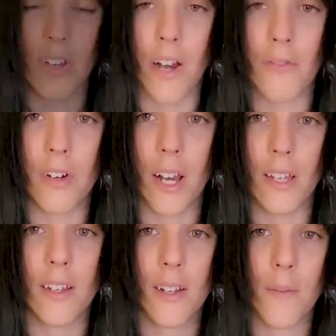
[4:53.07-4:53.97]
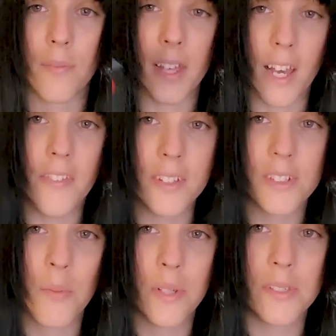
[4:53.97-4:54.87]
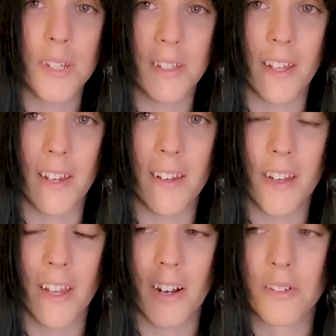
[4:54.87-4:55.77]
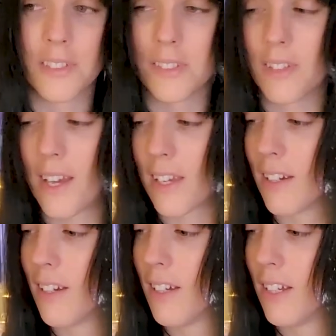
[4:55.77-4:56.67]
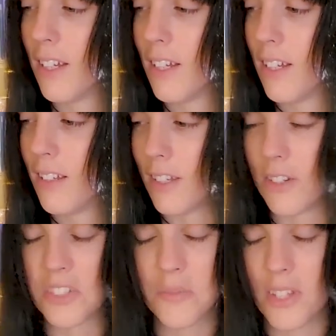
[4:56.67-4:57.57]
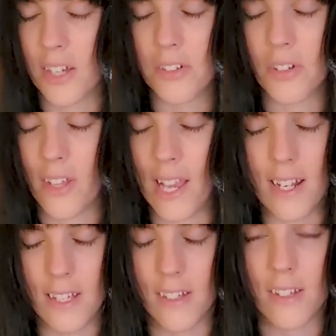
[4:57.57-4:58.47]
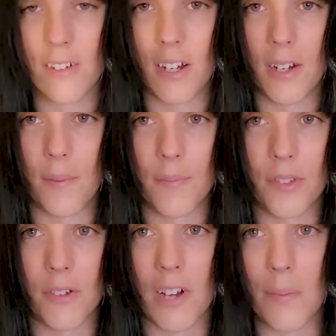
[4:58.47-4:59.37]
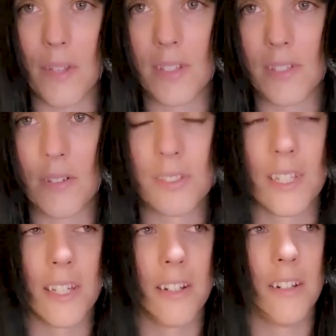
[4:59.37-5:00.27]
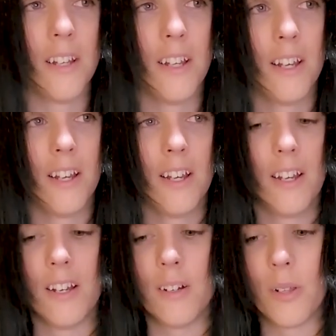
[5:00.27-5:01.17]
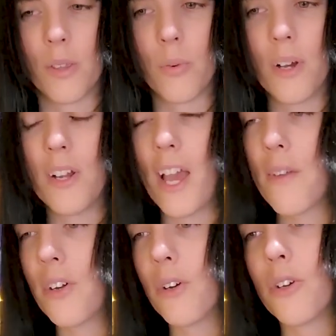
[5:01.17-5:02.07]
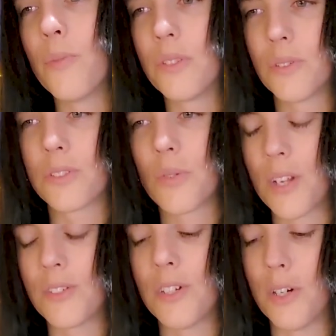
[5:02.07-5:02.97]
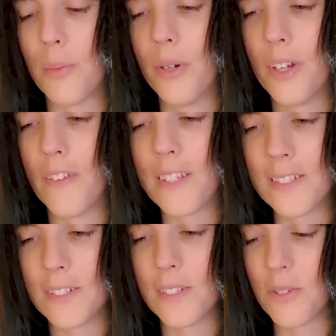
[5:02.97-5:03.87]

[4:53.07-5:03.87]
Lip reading: Hi-Fi, they had this copy sitting there and I was just like, it cost me like $1.80 to grab this. And I was thinking, the one I have at home is all scratched up, and that's just